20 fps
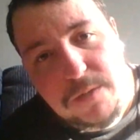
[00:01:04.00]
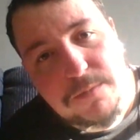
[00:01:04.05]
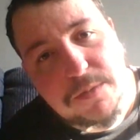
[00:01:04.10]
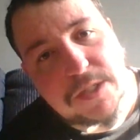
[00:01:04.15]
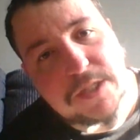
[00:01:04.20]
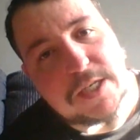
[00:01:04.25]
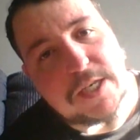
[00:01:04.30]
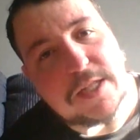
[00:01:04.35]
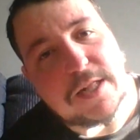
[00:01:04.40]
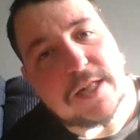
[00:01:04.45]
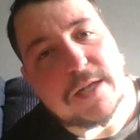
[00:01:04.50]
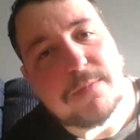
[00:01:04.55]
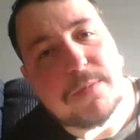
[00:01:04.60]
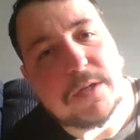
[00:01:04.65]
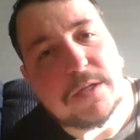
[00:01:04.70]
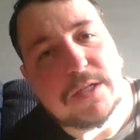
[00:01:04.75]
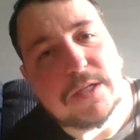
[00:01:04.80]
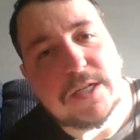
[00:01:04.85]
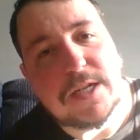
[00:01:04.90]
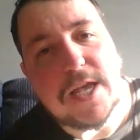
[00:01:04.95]
please hit the like
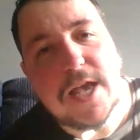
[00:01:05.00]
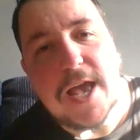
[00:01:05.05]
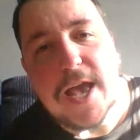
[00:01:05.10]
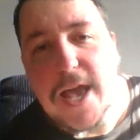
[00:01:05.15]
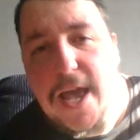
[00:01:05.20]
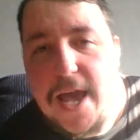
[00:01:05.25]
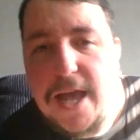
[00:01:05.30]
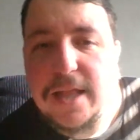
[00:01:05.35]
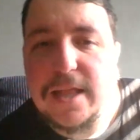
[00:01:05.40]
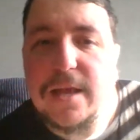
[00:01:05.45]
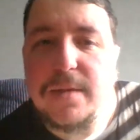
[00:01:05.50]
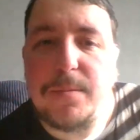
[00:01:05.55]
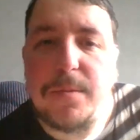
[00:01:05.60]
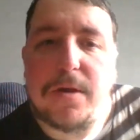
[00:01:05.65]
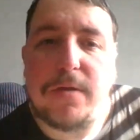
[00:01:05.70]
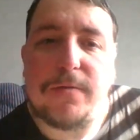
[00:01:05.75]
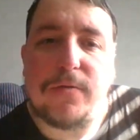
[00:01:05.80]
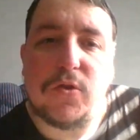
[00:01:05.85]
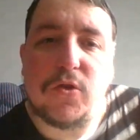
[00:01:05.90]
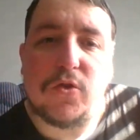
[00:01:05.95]
button, hit that bell
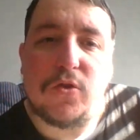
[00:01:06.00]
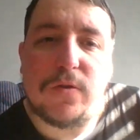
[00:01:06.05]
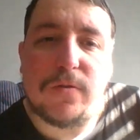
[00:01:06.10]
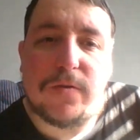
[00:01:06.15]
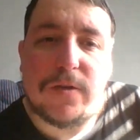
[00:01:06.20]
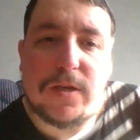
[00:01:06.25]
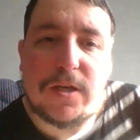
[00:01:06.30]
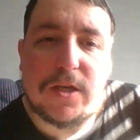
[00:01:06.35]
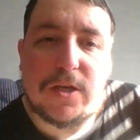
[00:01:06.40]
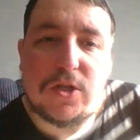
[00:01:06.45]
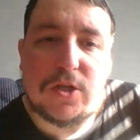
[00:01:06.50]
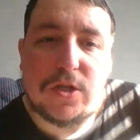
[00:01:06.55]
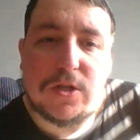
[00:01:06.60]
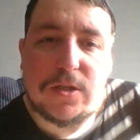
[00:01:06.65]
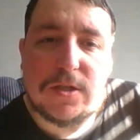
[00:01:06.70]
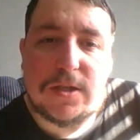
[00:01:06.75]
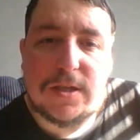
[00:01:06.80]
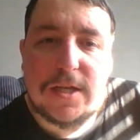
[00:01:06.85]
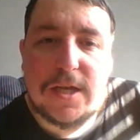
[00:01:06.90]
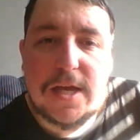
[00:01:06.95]
for
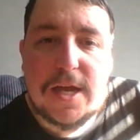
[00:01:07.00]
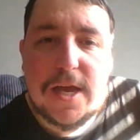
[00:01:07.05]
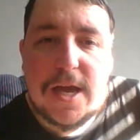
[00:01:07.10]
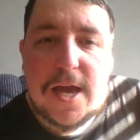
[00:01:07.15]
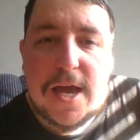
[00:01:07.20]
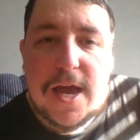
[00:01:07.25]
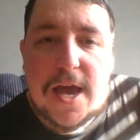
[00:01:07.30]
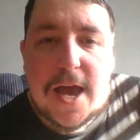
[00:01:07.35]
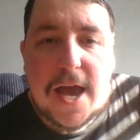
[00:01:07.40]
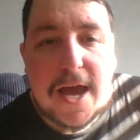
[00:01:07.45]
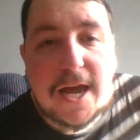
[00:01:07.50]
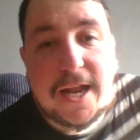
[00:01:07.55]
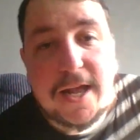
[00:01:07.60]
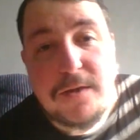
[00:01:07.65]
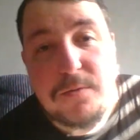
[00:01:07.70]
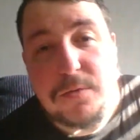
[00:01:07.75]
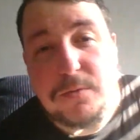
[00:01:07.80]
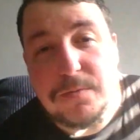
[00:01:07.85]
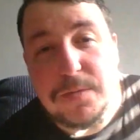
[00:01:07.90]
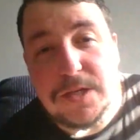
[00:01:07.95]
notifications, and I
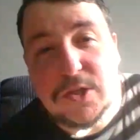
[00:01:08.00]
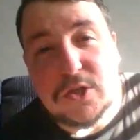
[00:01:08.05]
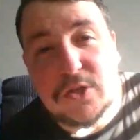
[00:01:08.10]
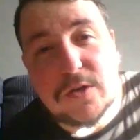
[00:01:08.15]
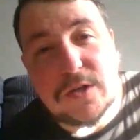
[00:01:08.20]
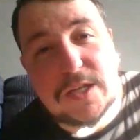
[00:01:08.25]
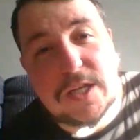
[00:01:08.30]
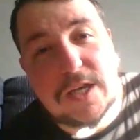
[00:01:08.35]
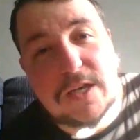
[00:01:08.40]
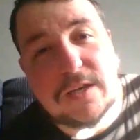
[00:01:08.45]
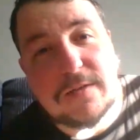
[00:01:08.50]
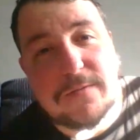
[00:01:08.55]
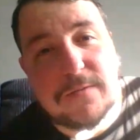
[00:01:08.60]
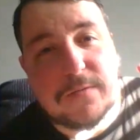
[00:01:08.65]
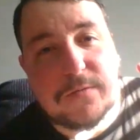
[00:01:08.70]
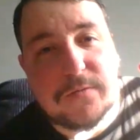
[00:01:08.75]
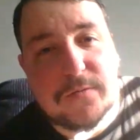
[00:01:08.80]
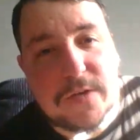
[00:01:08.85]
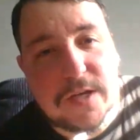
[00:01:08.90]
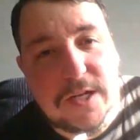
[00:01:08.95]
will make sure I take
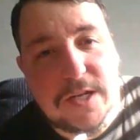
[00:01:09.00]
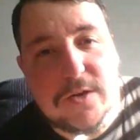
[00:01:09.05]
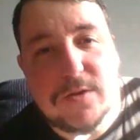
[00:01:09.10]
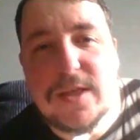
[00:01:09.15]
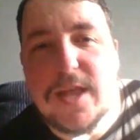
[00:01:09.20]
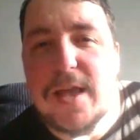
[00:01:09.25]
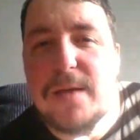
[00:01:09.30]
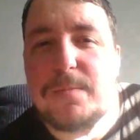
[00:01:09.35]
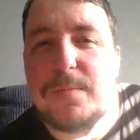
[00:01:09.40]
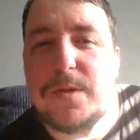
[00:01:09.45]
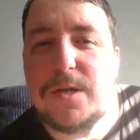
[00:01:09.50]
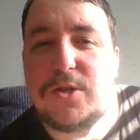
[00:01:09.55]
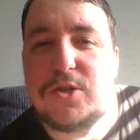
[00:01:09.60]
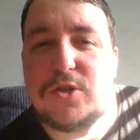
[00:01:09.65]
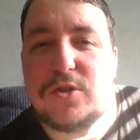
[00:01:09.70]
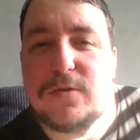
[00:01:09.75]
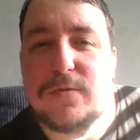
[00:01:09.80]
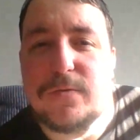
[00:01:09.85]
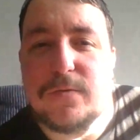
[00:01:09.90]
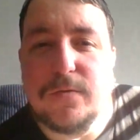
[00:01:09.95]
videos and
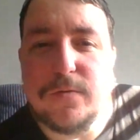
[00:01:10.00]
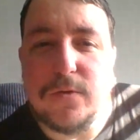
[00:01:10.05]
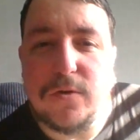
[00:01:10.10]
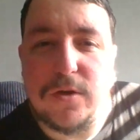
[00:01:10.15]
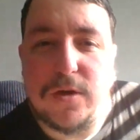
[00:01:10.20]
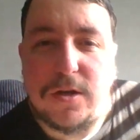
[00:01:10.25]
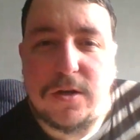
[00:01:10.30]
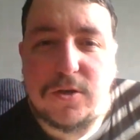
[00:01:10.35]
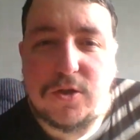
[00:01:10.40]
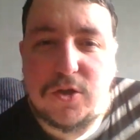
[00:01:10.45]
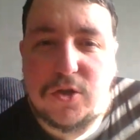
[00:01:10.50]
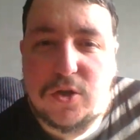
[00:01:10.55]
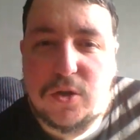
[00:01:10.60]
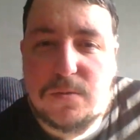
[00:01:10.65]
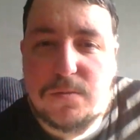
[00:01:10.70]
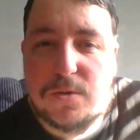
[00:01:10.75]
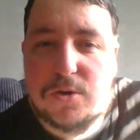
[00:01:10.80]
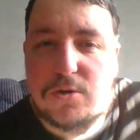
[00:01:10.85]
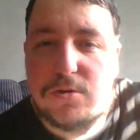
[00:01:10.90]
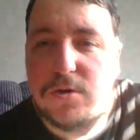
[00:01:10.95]
pictures for y'all
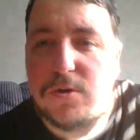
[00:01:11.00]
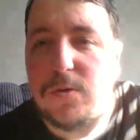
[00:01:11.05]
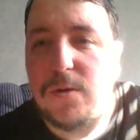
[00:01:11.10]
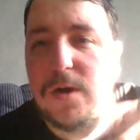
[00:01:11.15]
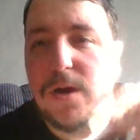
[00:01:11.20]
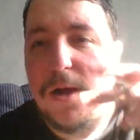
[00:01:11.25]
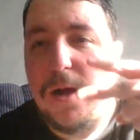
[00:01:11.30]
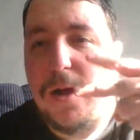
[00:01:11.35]
tomorrow.